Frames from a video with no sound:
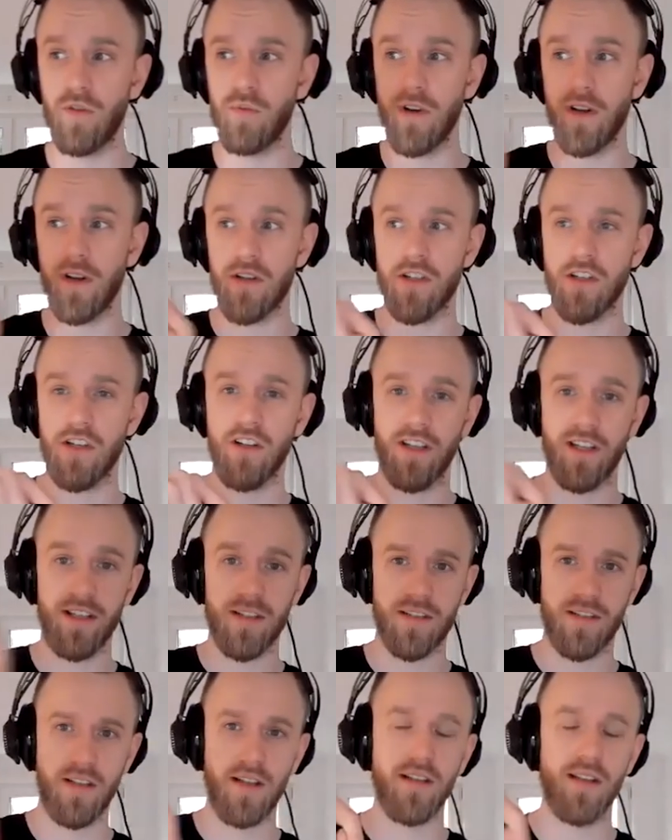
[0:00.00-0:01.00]
where the shot
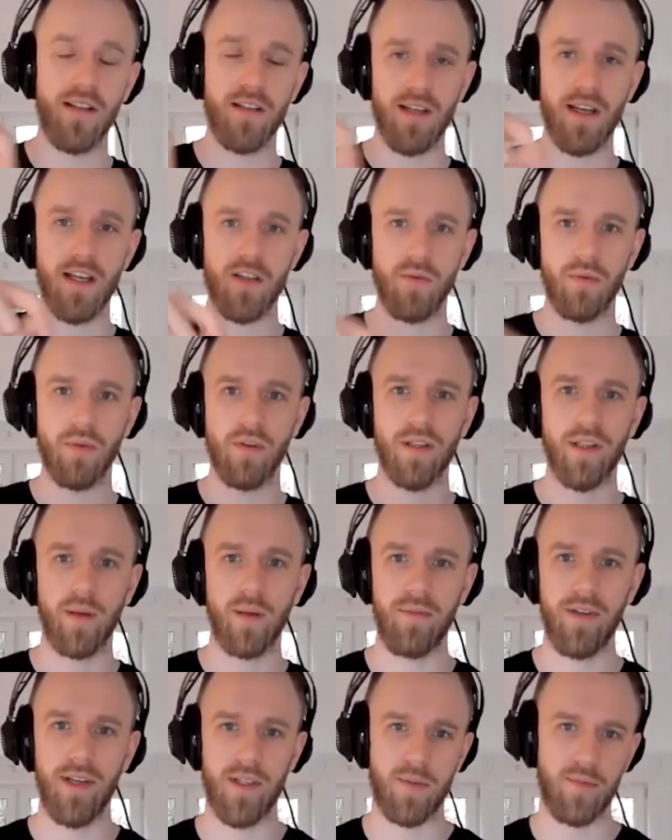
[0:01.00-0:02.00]
is in this actual
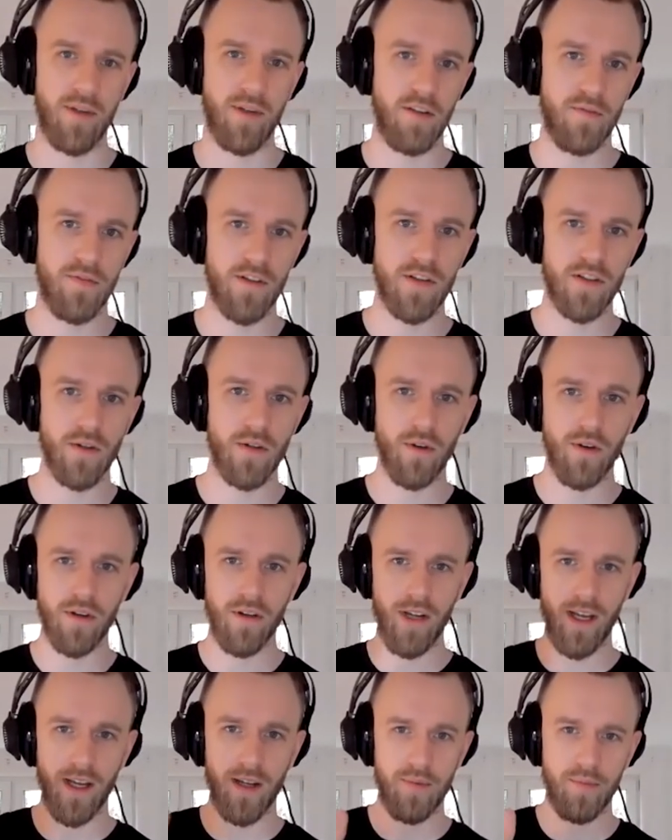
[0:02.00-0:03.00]
clip, yes. But if the shooter
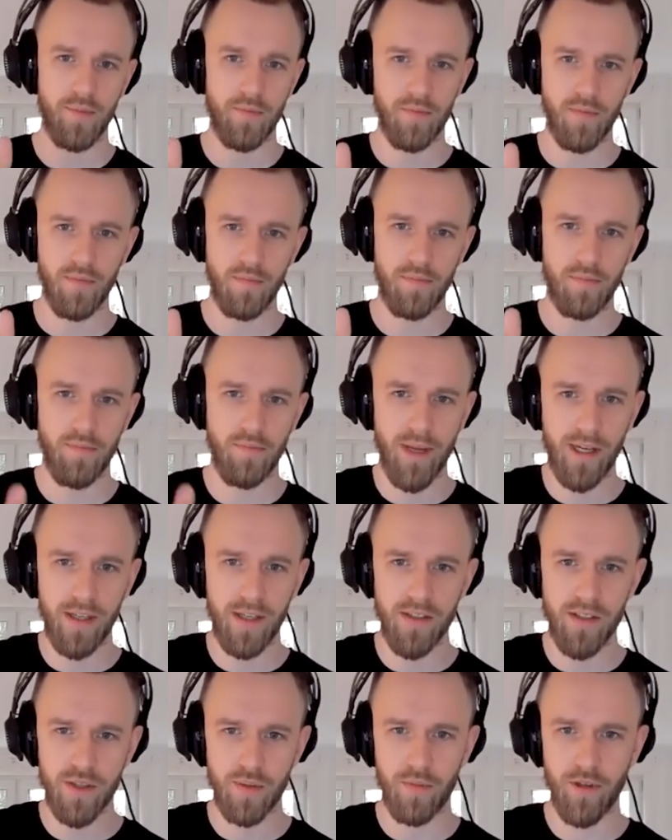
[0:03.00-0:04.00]
had
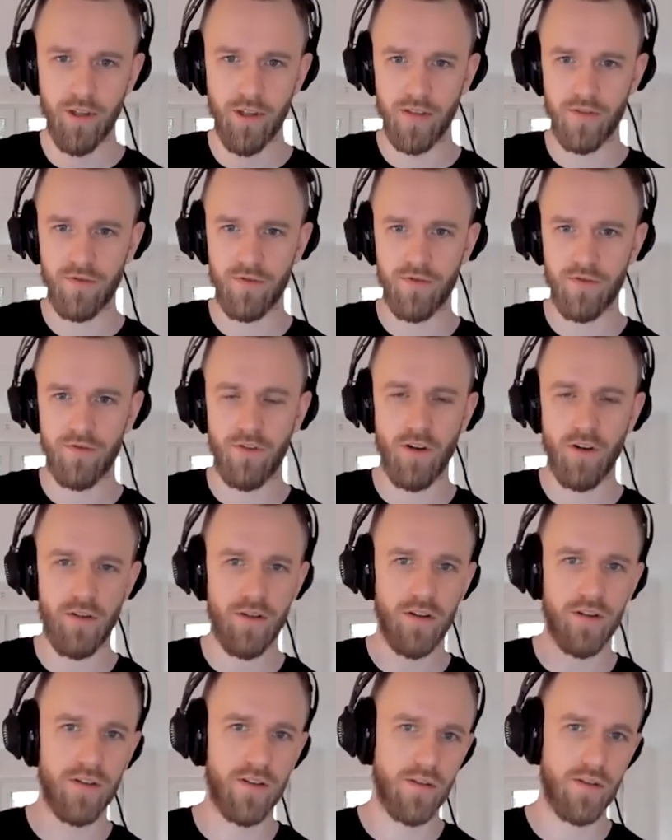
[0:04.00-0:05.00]
managed to put it
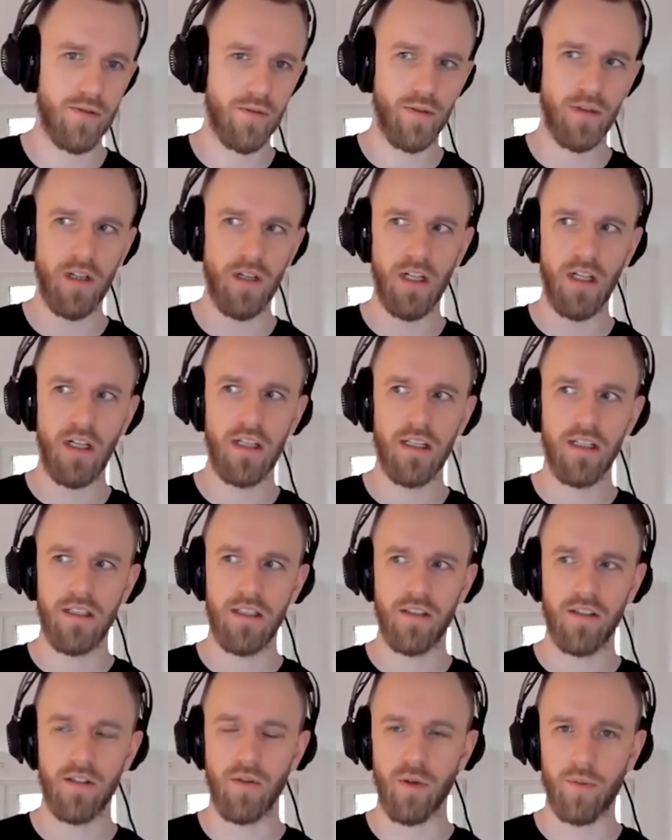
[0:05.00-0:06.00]
further to
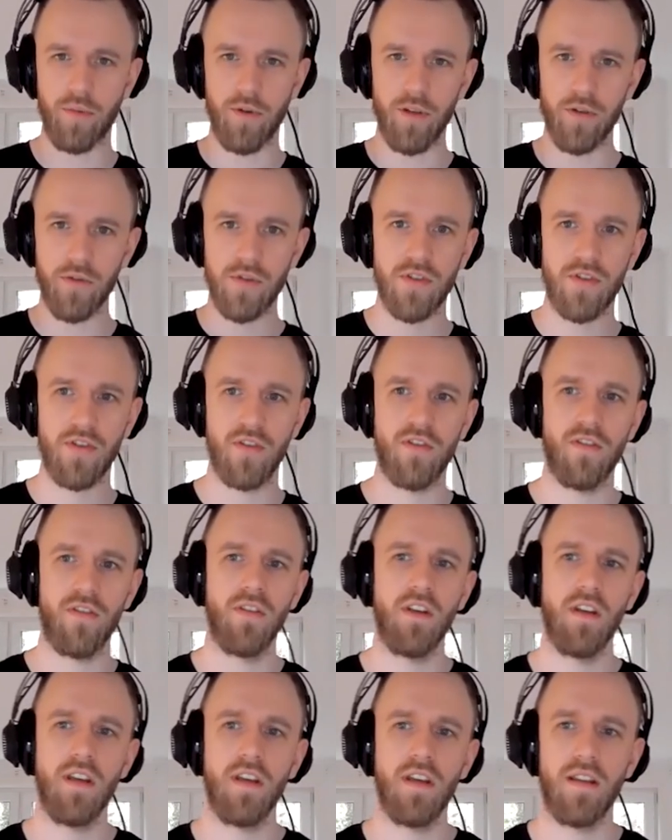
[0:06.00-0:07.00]
the post,
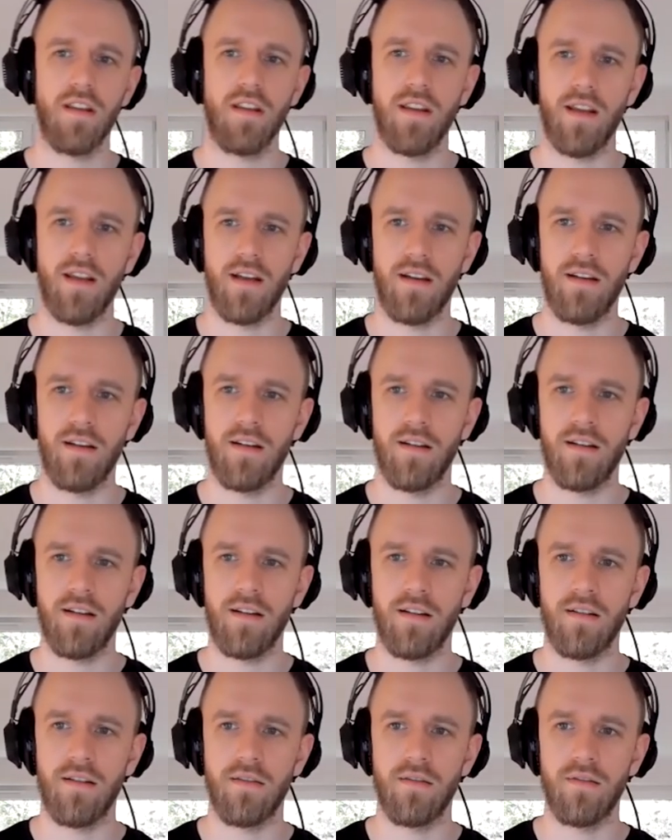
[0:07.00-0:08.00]
then
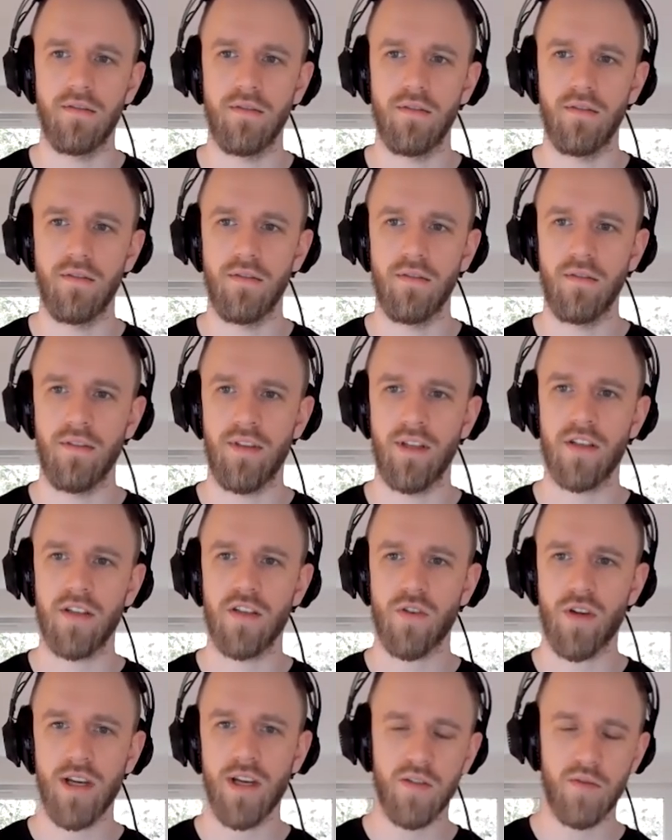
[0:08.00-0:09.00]

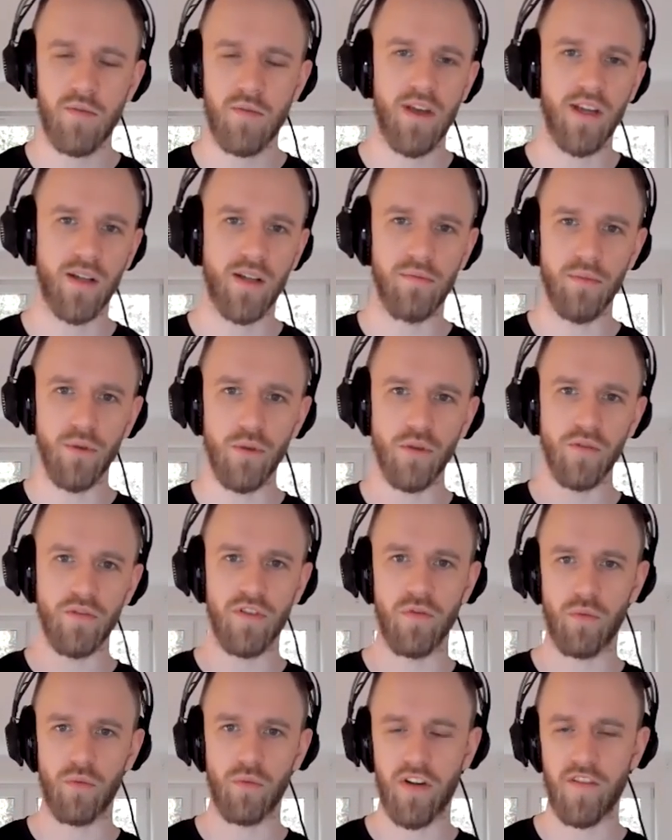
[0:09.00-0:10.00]
trying to make a move
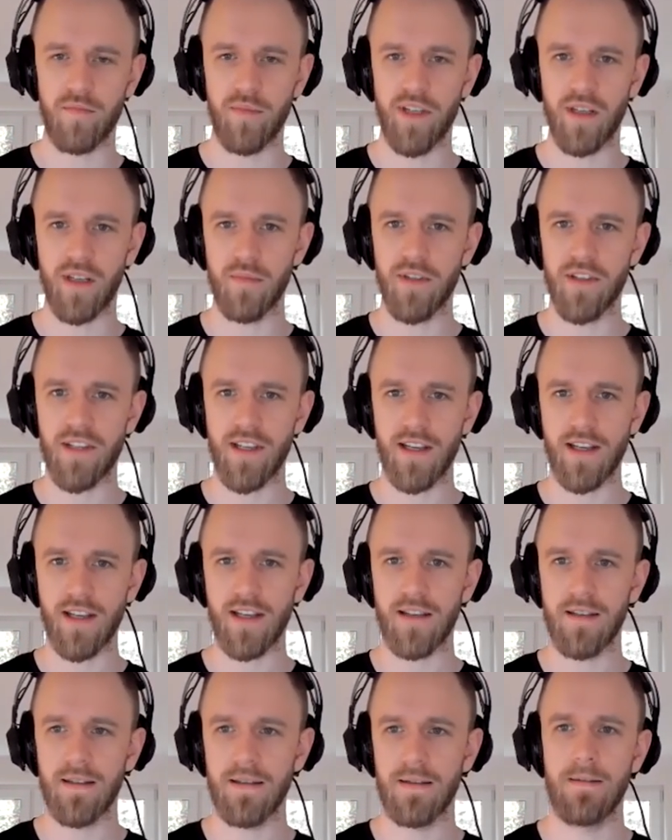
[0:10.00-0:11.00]
would have been a
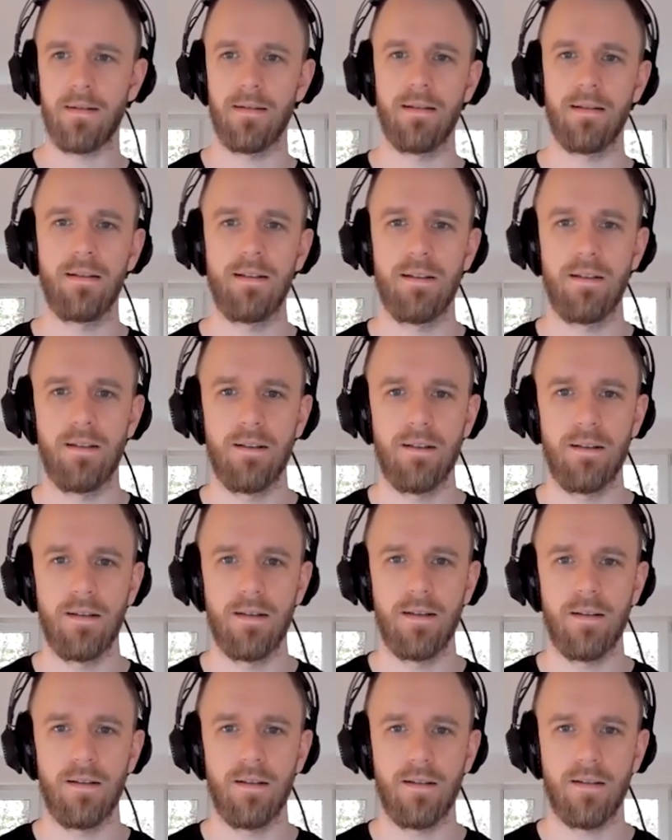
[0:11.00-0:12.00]
mistake,
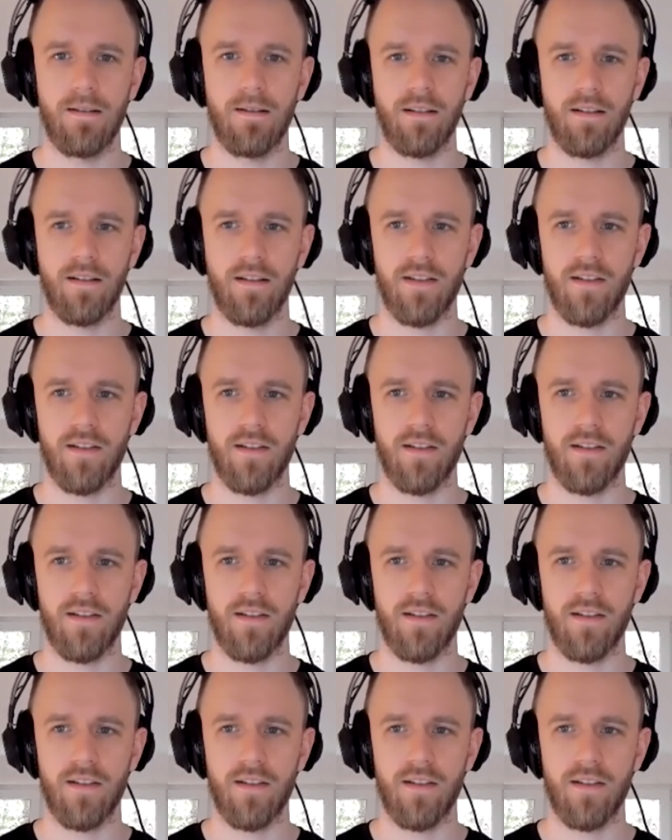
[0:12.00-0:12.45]
because